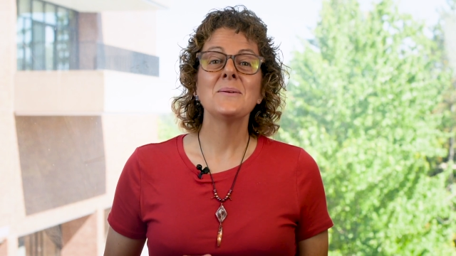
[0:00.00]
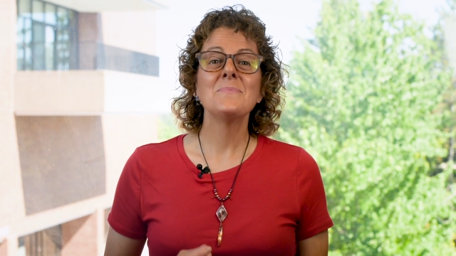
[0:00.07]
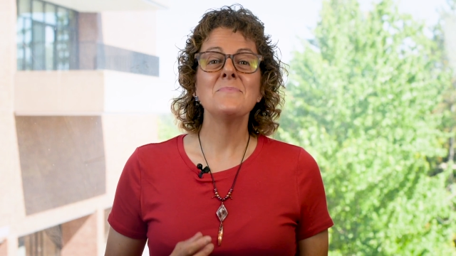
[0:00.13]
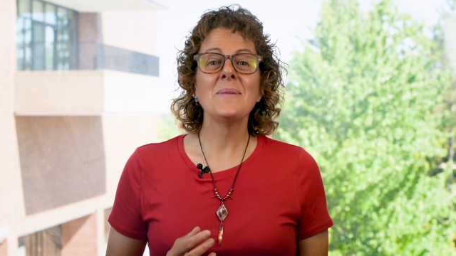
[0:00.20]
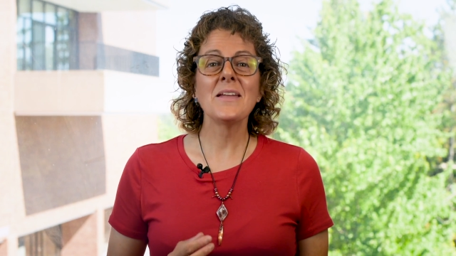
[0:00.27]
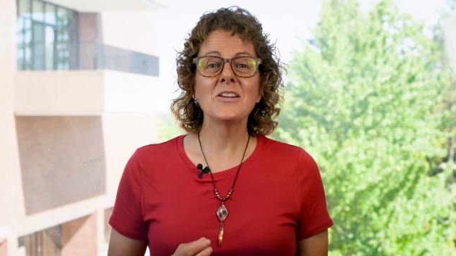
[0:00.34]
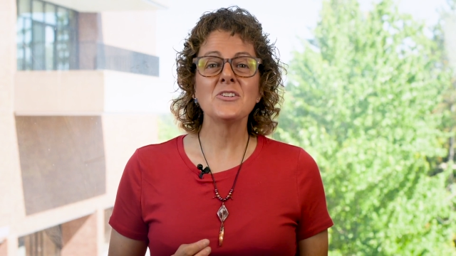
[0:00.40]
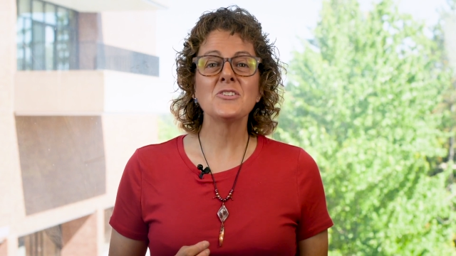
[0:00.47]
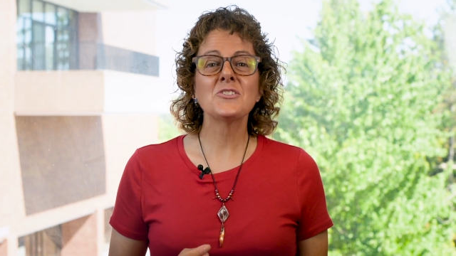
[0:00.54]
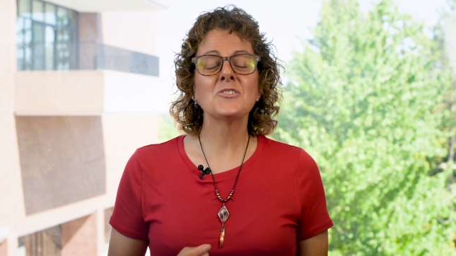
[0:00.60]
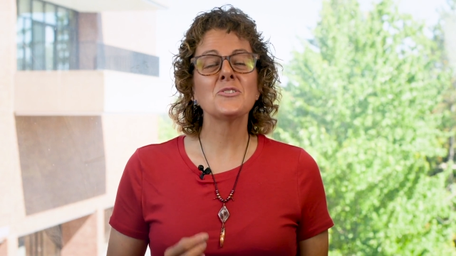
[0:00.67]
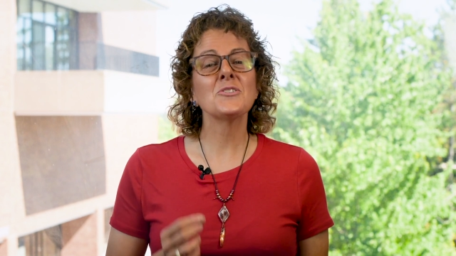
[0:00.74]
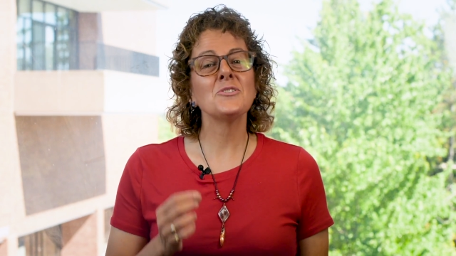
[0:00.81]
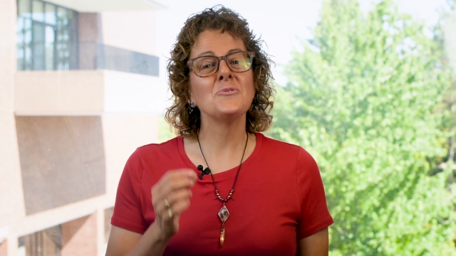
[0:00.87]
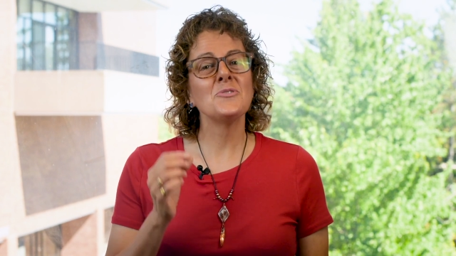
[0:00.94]
Make
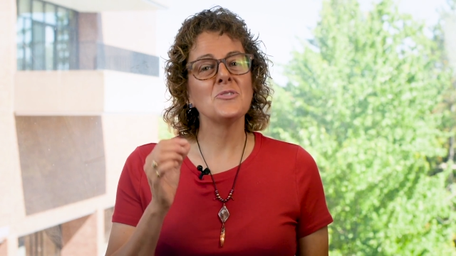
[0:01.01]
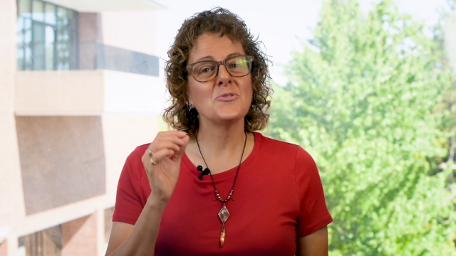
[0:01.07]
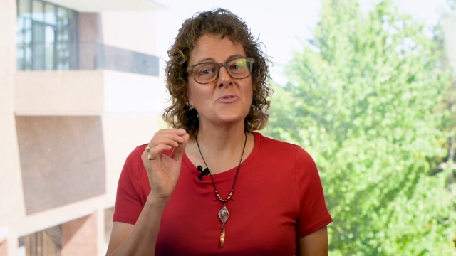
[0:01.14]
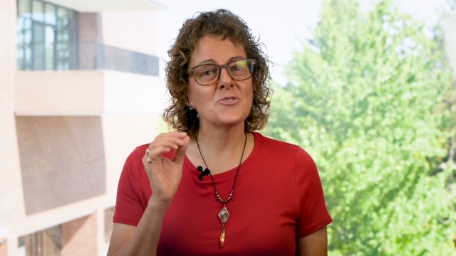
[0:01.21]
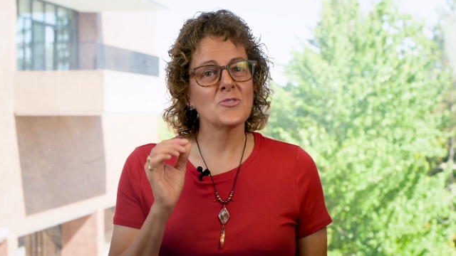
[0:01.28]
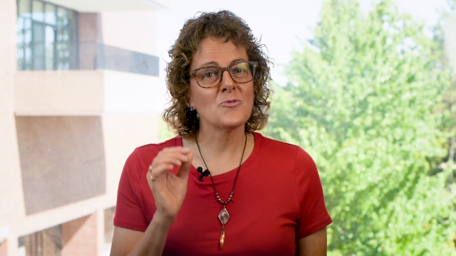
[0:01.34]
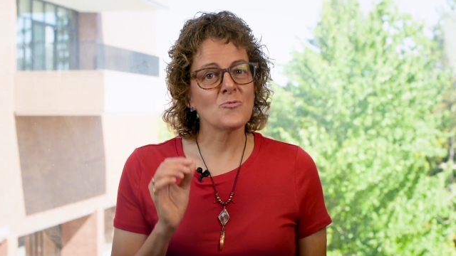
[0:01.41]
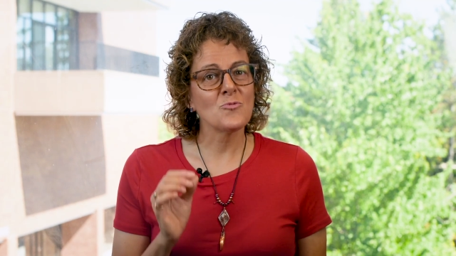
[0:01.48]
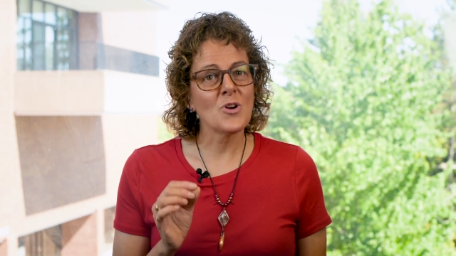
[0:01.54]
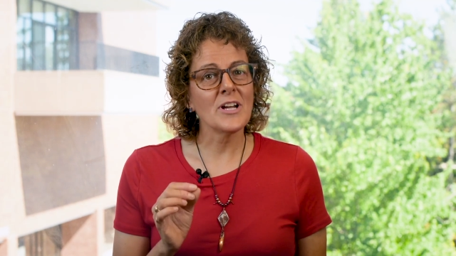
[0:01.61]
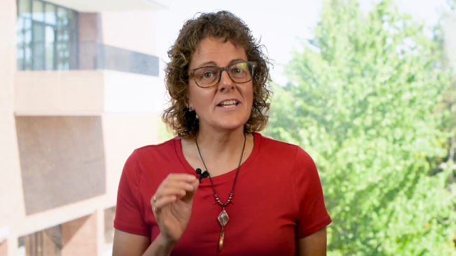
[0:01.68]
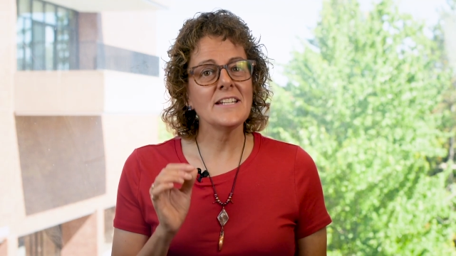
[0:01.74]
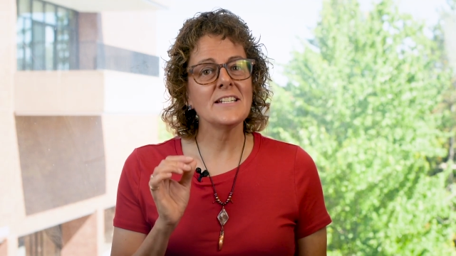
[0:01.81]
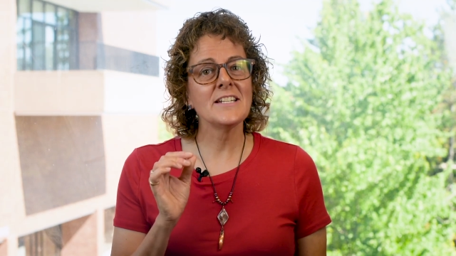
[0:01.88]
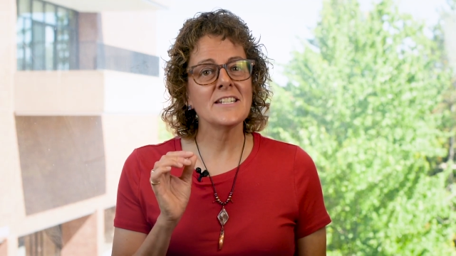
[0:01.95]
sure you choose the
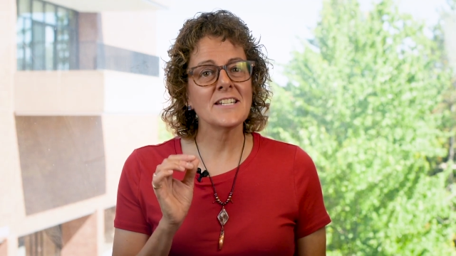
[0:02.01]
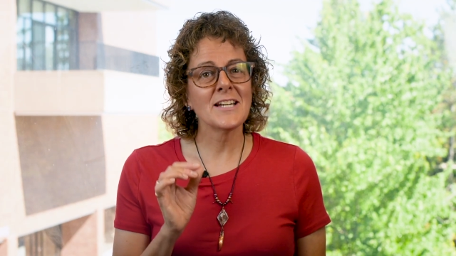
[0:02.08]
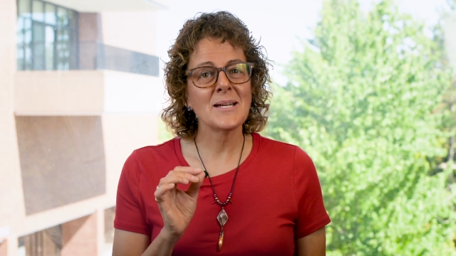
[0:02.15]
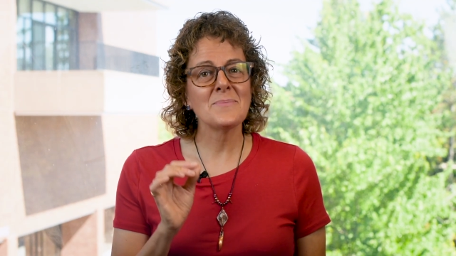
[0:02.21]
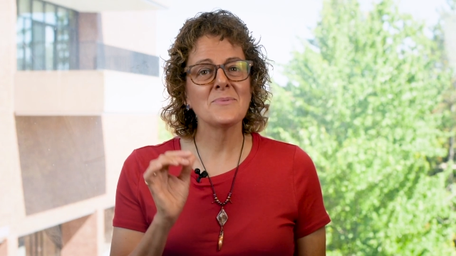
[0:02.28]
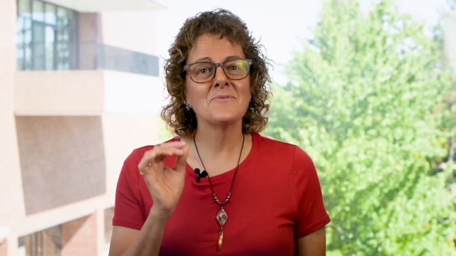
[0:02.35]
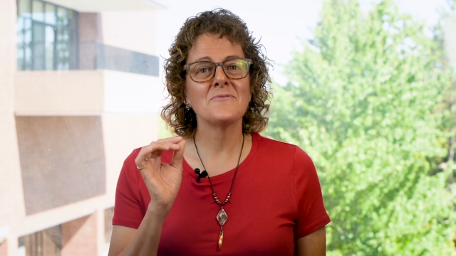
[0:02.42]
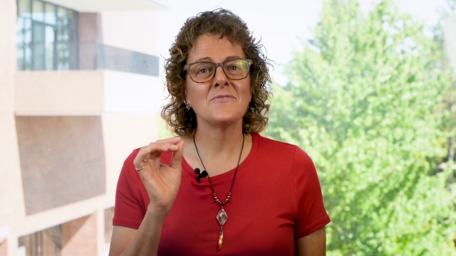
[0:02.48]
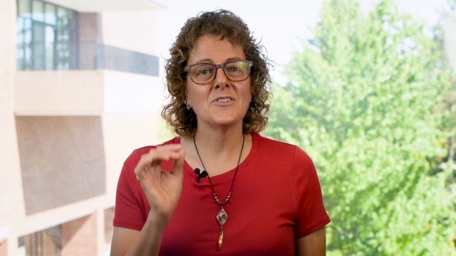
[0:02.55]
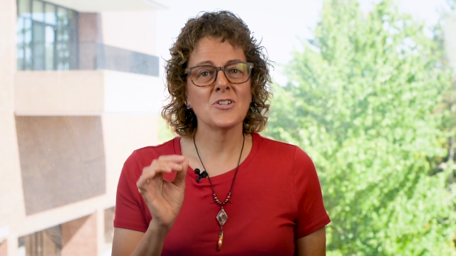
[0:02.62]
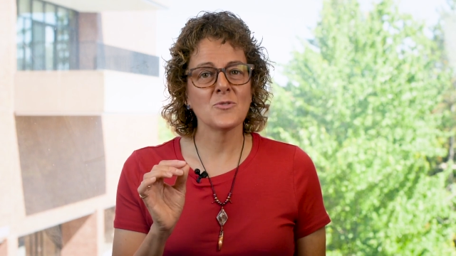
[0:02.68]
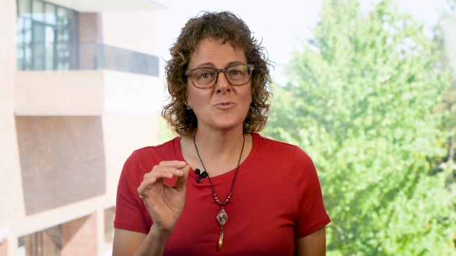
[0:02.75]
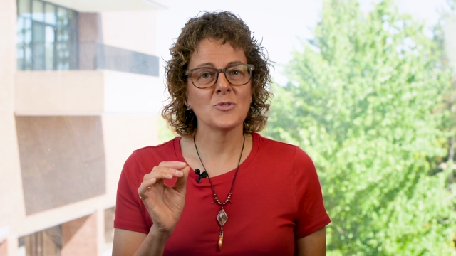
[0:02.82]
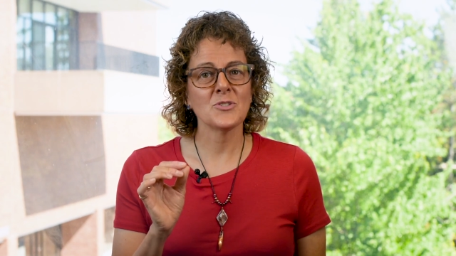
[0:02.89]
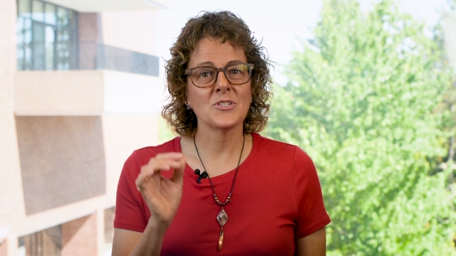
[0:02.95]
right type of
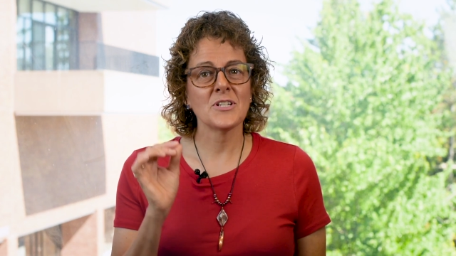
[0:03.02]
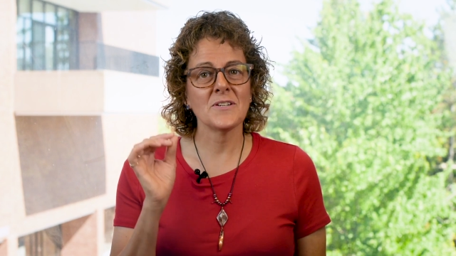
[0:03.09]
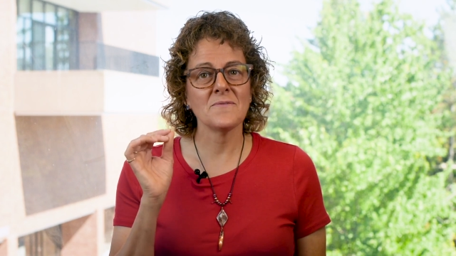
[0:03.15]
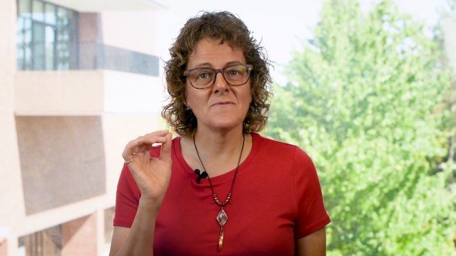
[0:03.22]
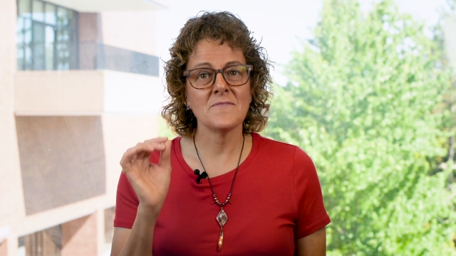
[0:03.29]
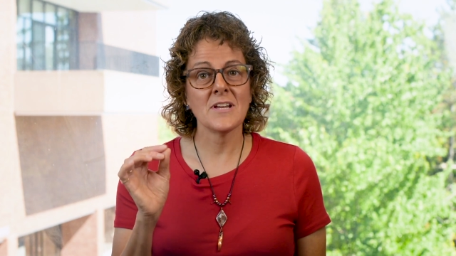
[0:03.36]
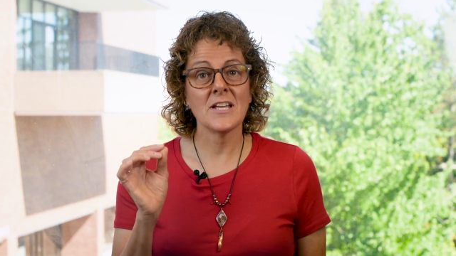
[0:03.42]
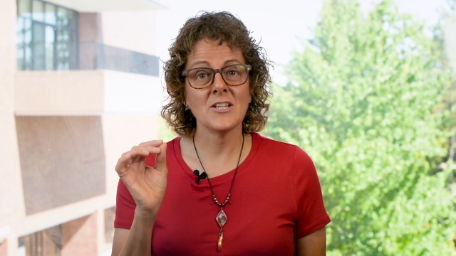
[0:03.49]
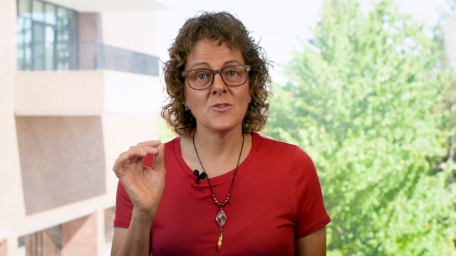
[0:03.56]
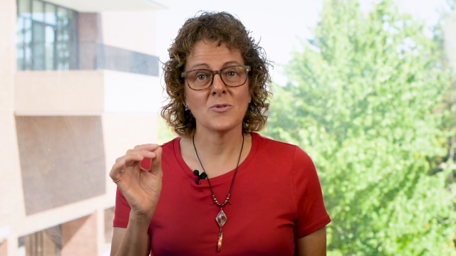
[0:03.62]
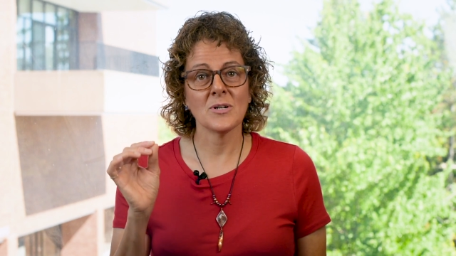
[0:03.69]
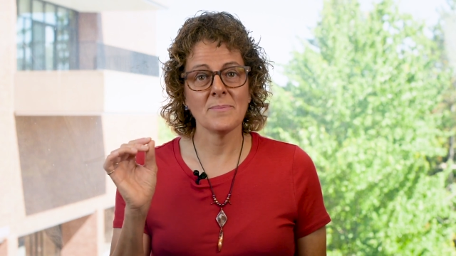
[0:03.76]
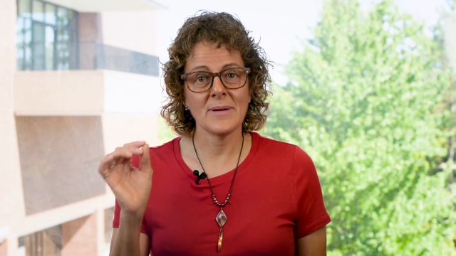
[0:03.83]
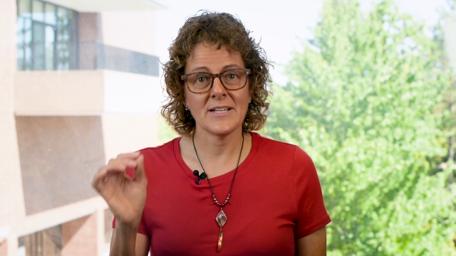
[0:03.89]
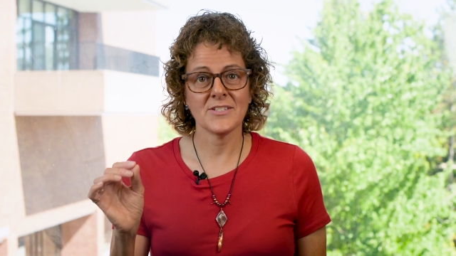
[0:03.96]
visual to convey
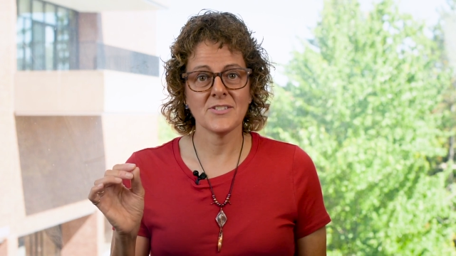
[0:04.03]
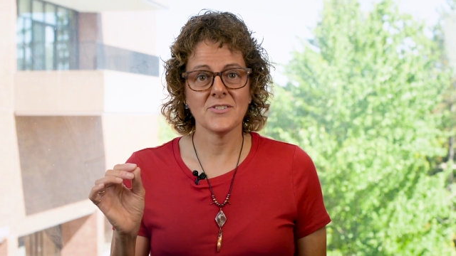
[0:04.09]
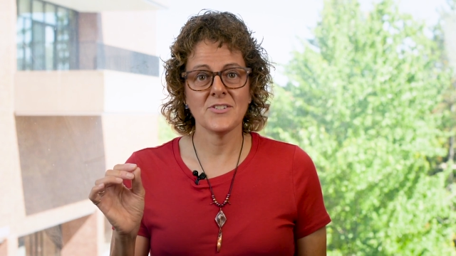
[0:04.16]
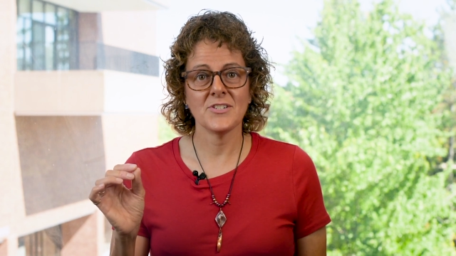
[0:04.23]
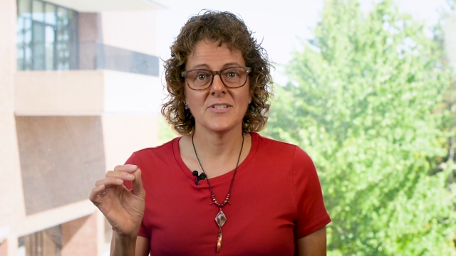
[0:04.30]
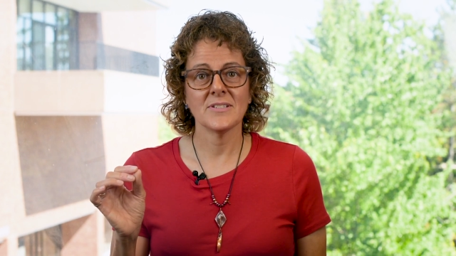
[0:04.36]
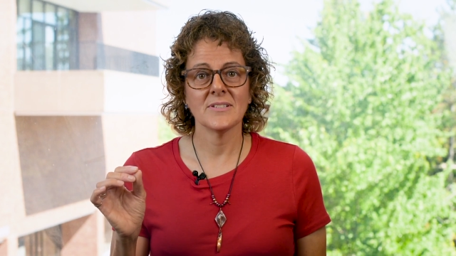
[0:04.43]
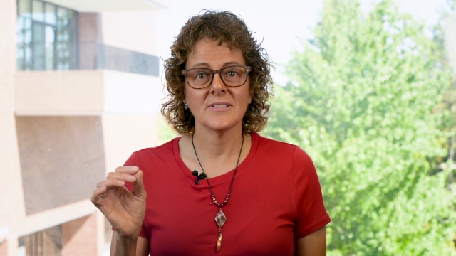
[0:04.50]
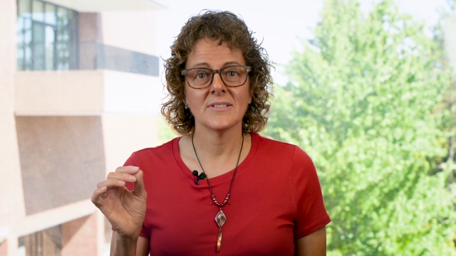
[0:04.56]
your message.